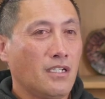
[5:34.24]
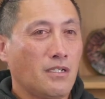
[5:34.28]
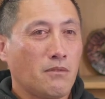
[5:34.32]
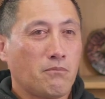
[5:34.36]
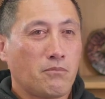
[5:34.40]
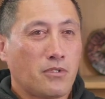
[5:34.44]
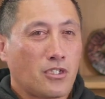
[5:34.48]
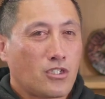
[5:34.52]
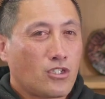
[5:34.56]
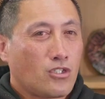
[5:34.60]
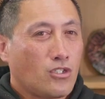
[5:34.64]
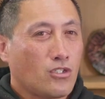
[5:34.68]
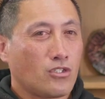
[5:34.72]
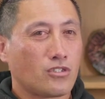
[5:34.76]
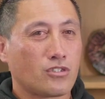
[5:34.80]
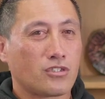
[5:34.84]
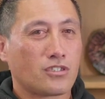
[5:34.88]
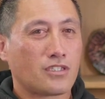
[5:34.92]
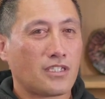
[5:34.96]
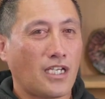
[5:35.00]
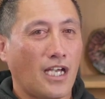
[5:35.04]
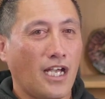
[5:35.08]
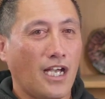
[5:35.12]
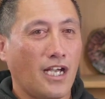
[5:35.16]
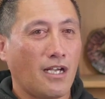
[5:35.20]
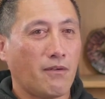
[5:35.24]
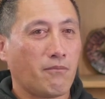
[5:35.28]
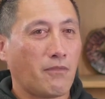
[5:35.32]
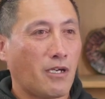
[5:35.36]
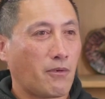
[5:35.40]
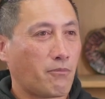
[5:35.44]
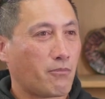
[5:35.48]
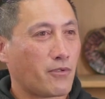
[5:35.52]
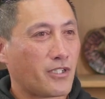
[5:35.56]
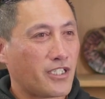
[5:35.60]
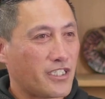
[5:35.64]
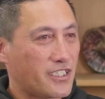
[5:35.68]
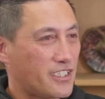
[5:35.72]
because a
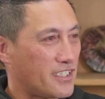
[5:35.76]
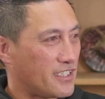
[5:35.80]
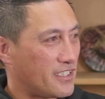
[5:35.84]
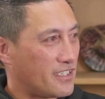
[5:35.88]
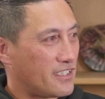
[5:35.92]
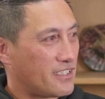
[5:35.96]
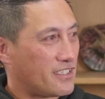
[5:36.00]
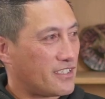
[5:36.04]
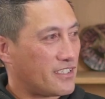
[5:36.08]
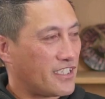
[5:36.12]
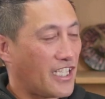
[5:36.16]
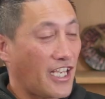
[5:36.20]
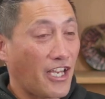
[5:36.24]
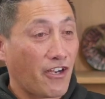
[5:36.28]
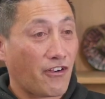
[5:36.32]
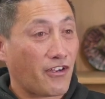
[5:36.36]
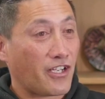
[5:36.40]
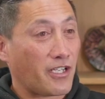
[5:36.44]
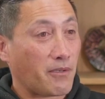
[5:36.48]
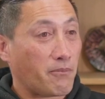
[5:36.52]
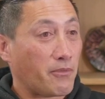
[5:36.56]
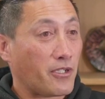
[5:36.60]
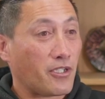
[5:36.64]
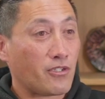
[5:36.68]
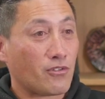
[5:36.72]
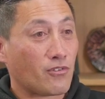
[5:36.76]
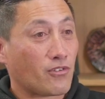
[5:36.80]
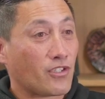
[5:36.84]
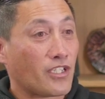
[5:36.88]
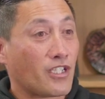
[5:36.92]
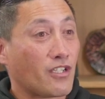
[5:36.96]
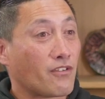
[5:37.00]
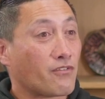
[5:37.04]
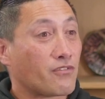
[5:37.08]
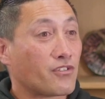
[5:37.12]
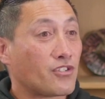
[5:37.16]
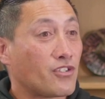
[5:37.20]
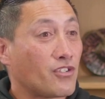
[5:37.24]
breach is carrying a penalty
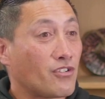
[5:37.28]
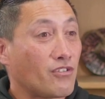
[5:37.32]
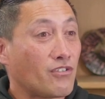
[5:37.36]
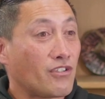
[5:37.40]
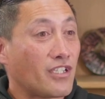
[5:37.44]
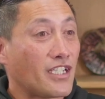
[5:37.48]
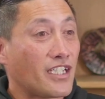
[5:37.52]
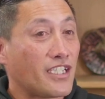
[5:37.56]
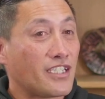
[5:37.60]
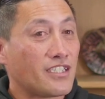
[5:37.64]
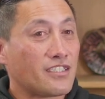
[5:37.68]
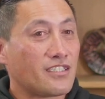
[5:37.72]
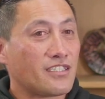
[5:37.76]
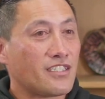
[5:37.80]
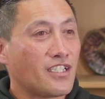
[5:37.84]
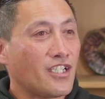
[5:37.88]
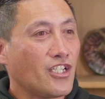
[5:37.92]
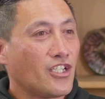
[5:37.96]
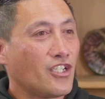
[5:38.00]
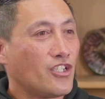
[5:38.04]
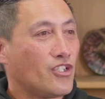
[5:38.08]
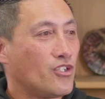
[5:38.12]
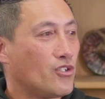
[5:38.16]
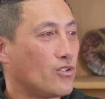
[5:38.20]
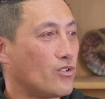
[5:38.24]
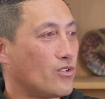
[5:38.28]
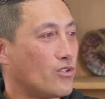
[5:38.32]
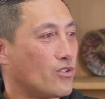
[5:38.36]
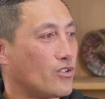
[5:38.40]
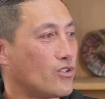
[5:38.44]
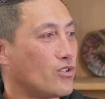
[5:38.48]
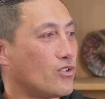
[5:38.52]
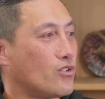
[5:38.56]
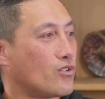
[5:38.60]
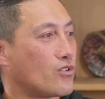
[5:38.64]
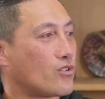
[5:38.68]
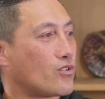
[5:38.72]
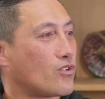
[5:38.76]
of 2 years.
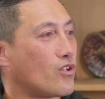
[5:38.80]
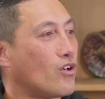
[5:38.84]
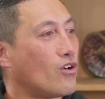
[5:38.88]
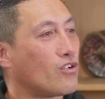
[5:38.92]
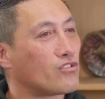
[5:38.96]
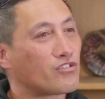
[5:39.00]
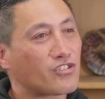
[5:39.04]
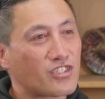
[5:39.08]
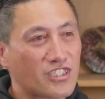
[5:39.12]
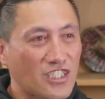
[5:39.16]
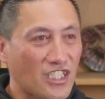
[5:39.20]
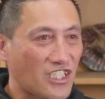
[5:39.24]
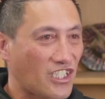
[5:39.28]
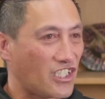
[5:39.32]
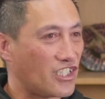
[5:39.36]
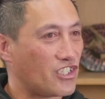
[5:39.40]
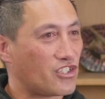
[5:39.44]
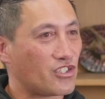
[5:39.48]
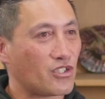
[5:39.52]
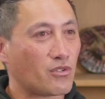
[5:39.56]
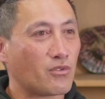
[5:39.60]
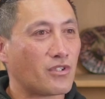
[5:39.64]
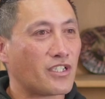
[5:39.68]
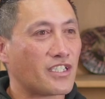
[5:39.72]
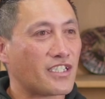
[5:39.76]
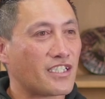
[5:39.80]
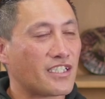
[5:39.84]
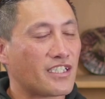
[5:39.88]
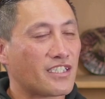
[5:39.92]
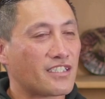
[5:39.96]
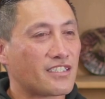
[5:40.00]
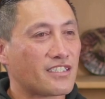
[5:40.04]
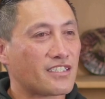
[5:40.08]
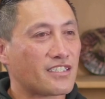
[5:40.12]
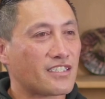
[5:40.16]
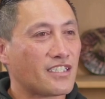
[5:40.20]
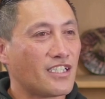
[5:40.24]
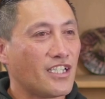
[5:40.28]
You're constantly doing
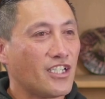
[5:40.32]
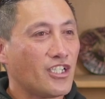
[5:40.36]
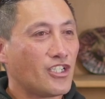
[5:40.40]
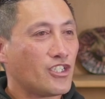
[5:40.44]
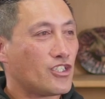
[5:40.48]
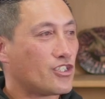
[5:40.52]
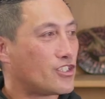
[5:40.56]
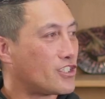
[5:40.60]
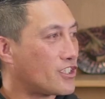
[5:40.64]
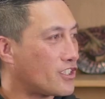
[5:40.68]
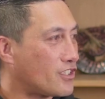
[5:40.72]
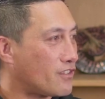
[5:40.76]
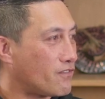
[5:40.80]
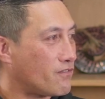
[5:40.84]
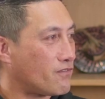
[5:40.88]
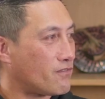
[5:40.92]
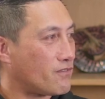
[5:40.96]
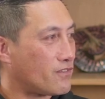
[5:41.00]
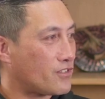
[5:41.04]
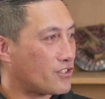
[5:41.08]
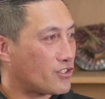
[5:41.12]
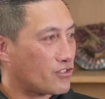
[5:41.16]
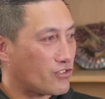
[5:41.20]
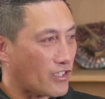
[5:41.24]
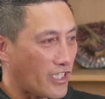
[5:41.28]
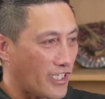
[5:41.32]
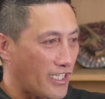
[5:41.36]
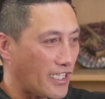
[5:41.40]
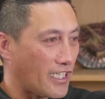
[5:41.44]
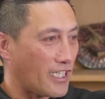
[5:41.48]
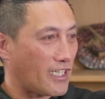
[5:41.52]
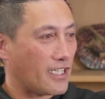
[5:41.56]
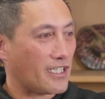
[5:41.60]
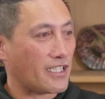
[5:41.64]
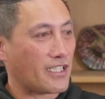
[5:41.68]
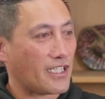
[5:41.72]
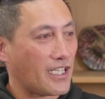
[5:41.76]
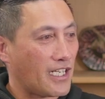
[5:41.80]
this. You're just straight
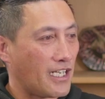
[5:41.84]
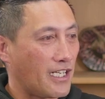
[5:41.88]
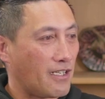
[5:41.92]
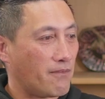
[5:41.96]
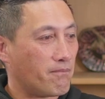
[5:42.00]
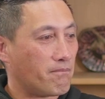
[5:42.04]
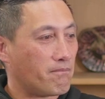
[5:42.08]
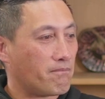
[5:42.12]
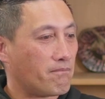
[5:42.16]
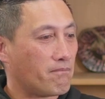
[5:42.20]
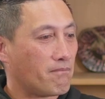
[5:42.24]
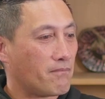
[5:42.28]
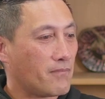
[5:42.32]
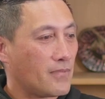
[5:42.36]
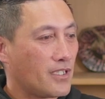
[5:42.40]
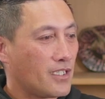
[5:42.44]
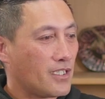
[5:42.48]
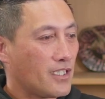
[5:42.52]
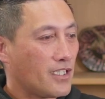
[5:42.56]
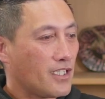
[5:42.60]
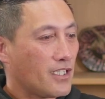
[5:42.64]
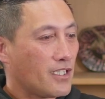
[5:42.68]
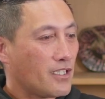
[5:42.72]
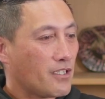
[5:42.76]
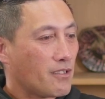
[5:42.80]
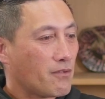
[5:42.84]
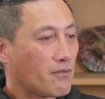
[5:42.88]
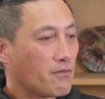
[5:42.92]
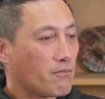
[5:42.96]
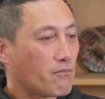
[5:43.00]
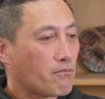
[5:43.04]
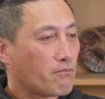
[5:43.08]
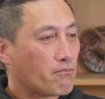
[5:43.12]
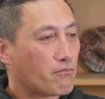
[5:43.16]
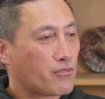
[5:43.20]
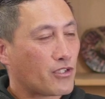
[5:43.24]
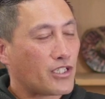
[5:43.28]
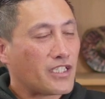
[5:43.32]
out
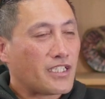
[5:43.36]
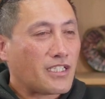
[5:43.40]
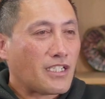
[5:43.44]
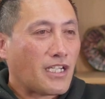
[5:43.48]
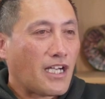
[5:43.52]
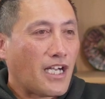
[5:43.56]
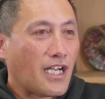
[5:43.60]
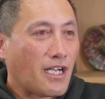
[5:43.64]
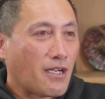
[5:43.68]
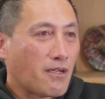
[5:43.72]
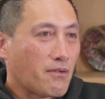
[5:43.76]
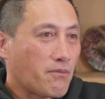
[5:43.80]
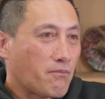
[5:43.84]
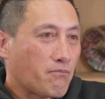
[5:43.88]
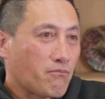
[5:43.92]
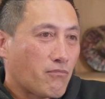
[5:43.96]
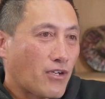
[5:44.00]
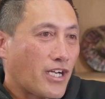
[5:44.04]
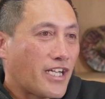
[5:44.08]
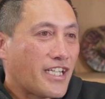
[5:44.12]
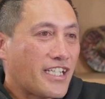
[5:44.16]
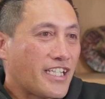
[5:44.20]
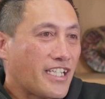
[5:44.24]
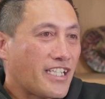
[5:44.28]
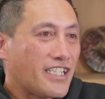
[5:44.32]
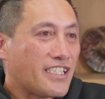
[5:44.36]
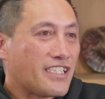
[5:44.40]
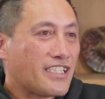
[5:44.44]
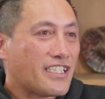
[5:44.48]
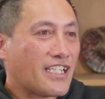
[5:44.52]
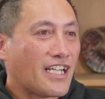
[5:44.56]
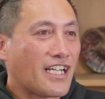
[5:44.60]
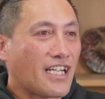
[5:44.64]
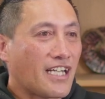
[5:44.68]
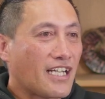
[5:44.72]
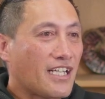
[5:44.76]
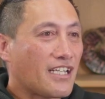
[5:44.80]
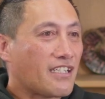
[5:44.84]
breaking
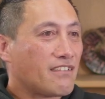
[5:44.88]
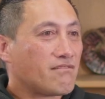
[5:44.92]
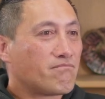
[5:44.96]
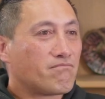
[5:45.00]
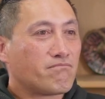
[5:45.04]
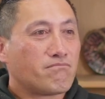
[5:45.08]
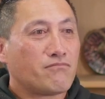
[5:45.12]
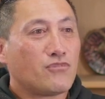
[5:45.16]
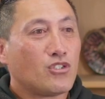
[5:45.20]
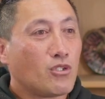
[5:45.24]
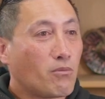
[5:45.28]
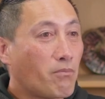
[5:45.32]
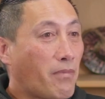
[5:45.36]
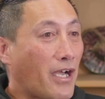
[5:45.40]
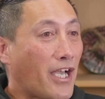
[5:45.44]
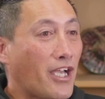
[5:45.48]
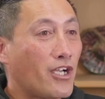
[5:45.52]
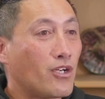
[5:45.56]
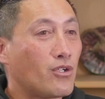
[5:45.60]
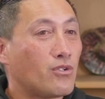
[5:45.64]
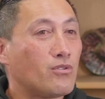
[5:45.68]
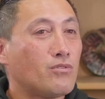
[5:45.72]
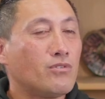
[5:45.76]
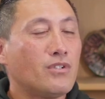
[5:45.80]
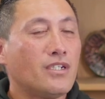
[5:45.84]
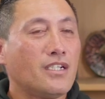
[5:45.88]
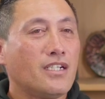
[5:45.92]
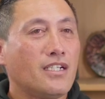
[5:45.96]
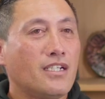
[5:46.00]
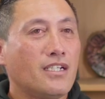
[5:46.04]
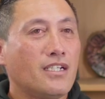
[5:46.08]
your bail.